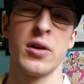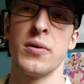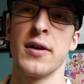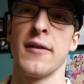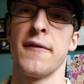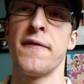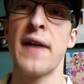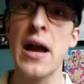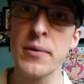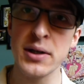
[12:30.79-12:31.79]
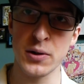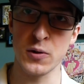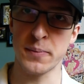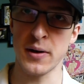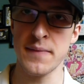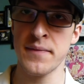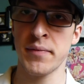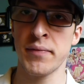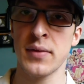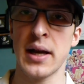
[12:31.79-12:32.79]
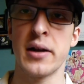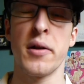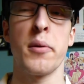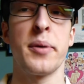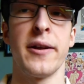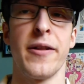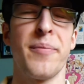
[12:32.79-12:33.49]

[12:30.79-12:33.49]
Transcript: you got Fairy UPA and another pin.